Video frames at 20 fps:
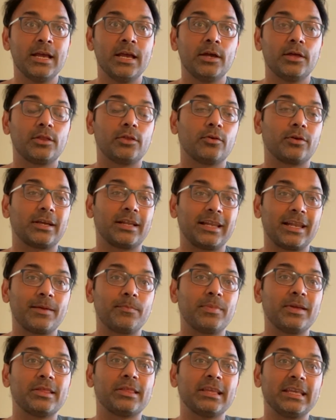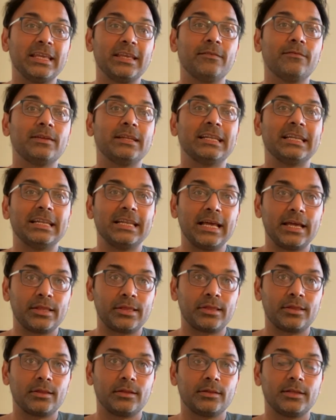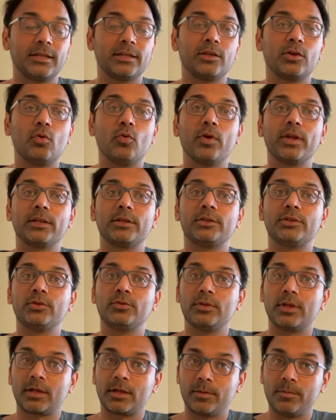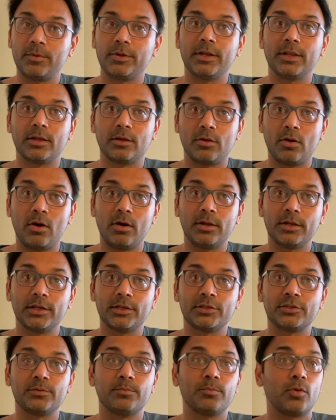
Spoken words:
So CLEP is even less than going to the community college,